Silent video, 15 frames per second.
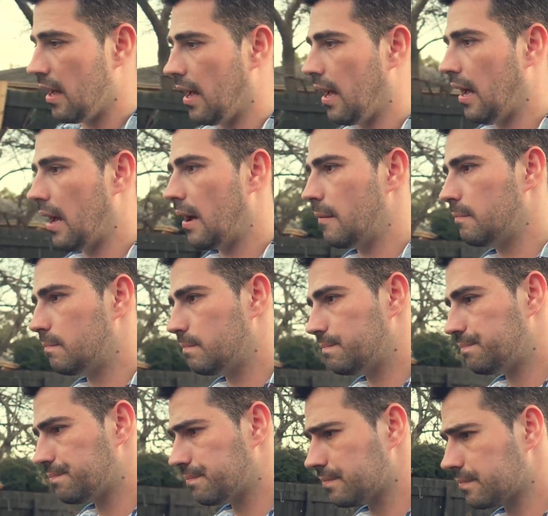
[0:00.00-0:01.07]
And
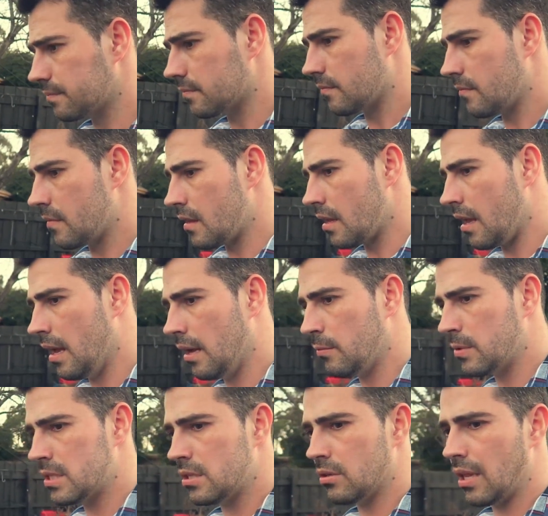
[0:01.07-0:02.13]

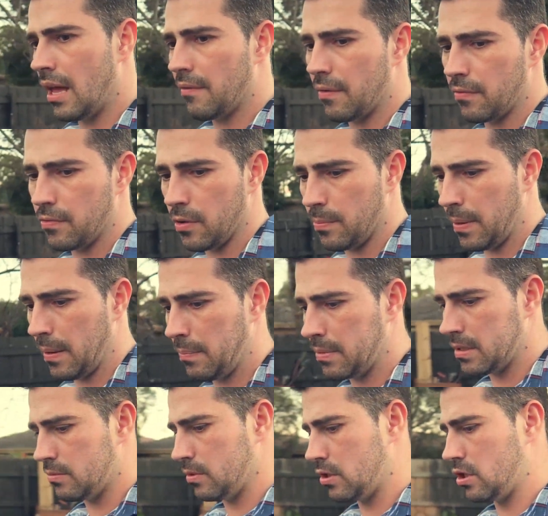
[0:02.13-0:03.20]
we still have a few
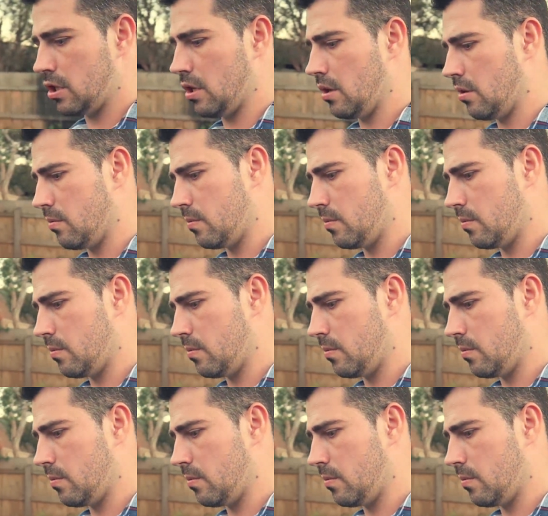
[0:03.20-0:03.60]
peppers which